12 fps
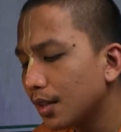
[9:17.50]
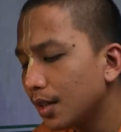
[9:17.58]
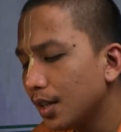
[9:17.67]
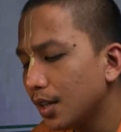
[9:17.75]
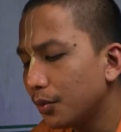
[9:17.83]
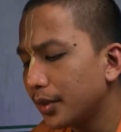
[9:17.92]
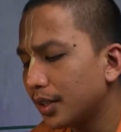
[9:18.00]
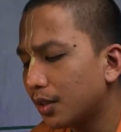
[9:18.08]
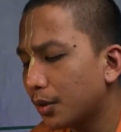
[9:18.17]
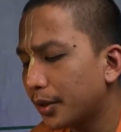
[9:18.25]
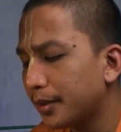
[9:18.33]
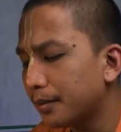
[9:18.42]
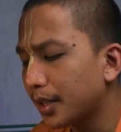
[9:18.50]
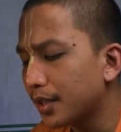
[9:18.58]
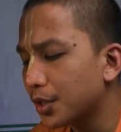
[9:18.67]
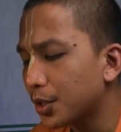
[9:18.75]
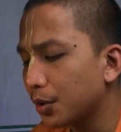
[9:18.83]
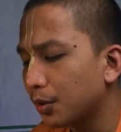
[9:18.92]
When the cohort men
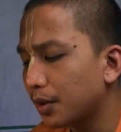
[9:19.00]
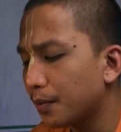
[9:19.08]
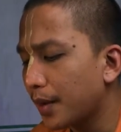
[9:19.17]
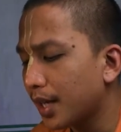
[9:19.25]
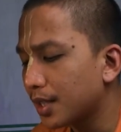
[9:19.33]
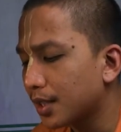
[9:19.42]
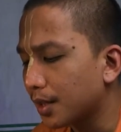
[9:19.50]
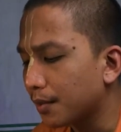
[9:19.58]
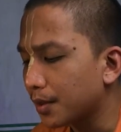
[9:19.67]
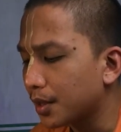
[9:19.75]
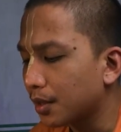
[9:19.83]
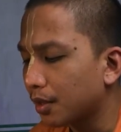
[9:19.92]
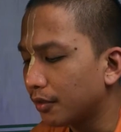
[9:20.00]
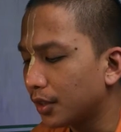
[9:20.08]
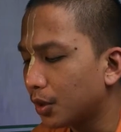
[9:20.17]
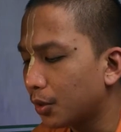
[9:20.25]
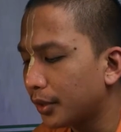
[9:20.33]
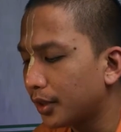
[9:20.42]
saw the pastimes of the
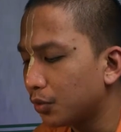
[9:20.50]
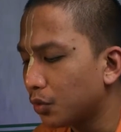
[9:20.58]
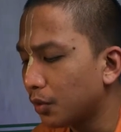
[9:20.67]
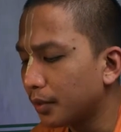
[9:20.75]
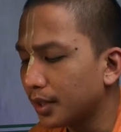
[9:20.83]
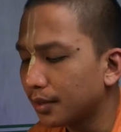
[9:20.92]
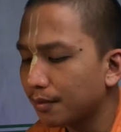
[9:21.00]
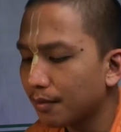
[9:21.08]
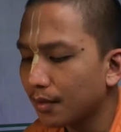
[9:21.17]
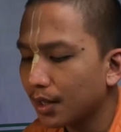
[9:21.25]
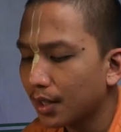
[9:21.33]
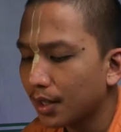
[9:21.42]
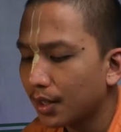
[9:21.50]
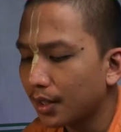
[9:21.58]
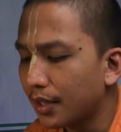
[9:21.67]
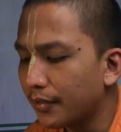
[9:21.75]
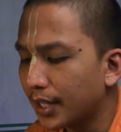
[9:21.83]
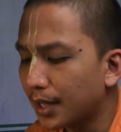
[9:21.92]
cohort women, they
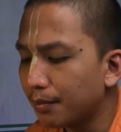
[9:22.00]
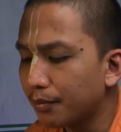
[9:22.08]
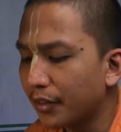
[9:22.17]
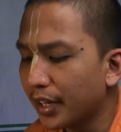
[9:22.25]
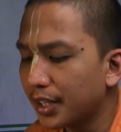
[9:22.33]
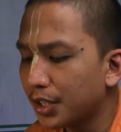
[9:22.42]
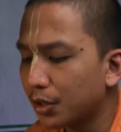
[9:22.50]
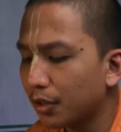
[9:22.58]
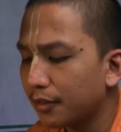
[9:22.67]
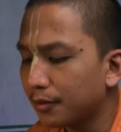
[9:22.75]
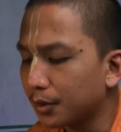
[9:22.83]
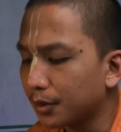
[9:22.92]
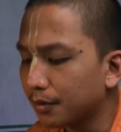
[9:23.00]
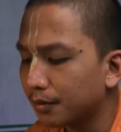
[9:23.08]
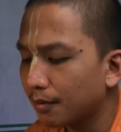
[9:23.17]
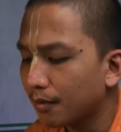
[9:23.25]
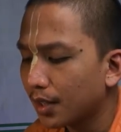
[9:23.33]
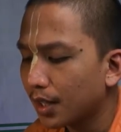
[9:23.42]
became very joyful,
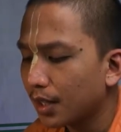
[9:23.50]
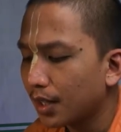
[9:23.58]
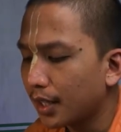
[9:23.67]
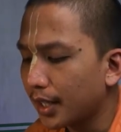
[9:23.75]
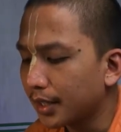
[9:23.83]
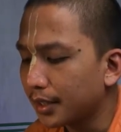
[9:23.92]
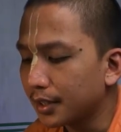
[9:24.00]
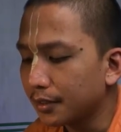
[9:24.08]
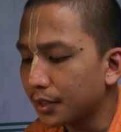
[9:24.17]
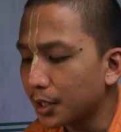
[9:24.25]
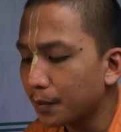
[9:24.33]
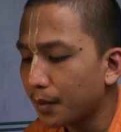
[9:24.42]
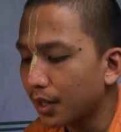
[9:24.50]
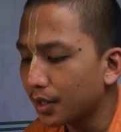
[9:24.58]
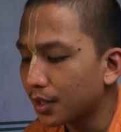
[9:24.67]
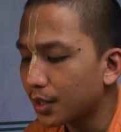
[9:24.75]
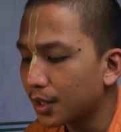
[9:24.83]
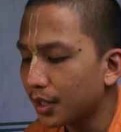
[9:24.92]
and in
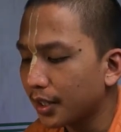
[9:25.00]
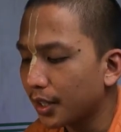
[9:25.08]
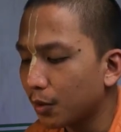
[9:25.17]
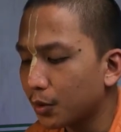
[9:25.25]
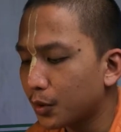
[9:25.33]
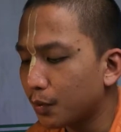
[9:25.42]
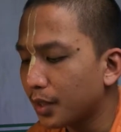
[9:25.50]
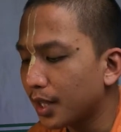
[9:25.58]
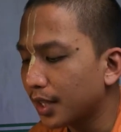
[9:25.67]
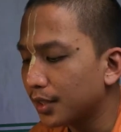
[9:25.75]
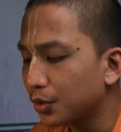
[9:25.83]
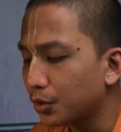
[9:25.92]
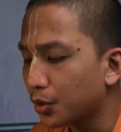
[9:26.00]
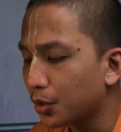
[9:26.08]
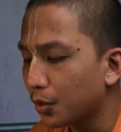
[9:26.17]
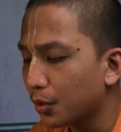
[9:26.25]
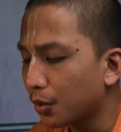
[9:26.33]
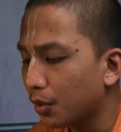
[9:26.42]
response, they also began to
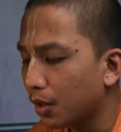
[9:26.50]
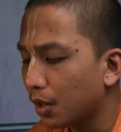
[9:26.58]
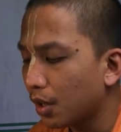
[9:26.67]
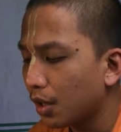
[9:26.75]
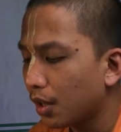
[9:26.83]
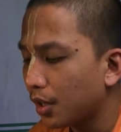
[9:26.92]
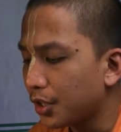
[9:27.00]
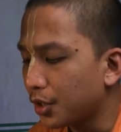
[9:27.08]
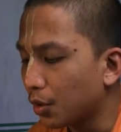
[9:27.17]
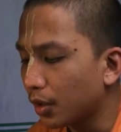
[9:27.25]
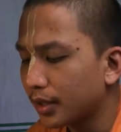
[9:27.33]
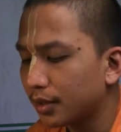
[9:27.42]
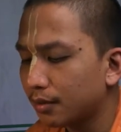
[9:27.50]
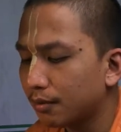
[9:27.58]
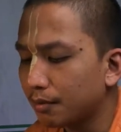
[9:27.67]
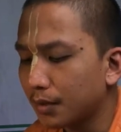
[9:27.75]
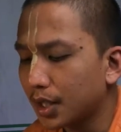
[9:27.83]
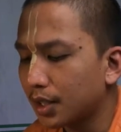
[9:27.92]
throw yogurt,
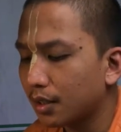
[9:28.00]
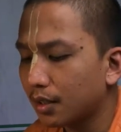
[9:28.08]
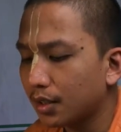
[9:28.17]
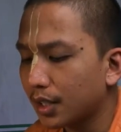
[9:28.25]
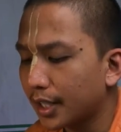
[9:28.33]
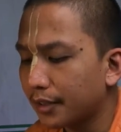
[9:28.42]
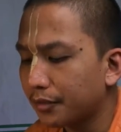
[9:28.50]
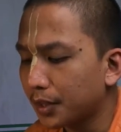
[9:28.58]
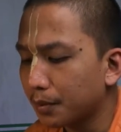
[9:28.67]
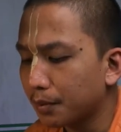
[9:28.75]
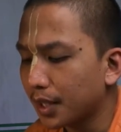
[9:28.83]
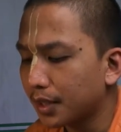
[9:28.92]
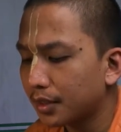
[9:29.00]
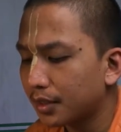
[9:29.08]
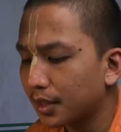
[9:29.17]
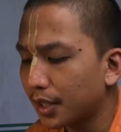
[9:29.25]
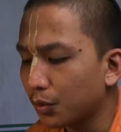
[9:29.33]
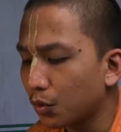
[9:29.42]
milk, clarified butter,
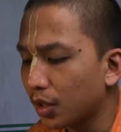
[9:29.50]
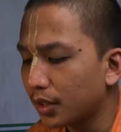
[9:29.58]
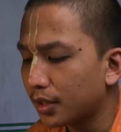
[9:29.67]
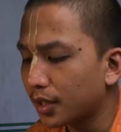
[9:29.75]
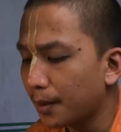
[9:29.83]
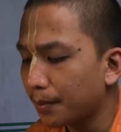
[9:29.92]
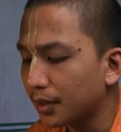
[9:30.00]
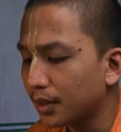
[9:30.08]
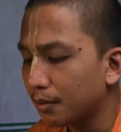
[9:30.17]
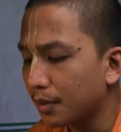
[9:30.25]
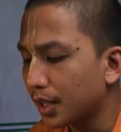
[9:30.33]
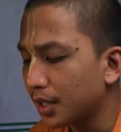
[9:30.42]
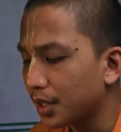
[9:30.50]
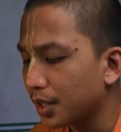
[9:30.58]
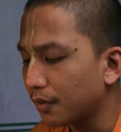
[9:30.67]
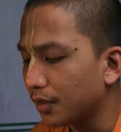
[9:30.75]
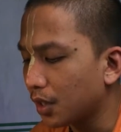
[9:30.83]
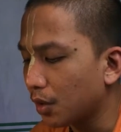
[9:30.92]
and water upon the bodies
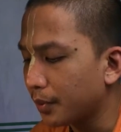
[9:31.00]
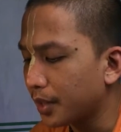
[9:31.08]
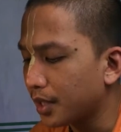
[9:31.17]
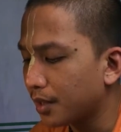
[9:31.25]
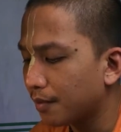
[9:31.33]
of the gopis.